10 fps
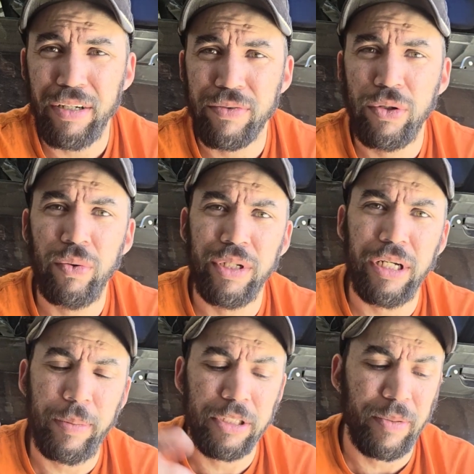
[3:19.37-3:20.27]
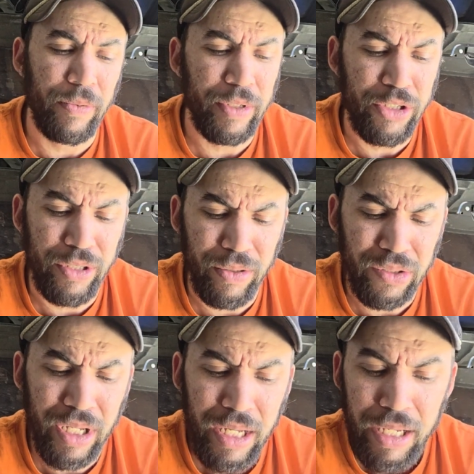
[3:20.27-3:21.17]
coolant up onto my windshield,
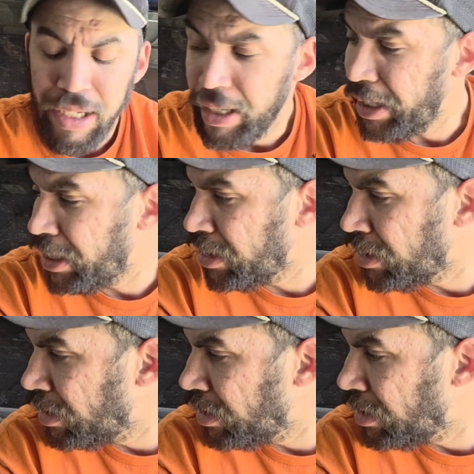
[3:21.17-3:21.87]
and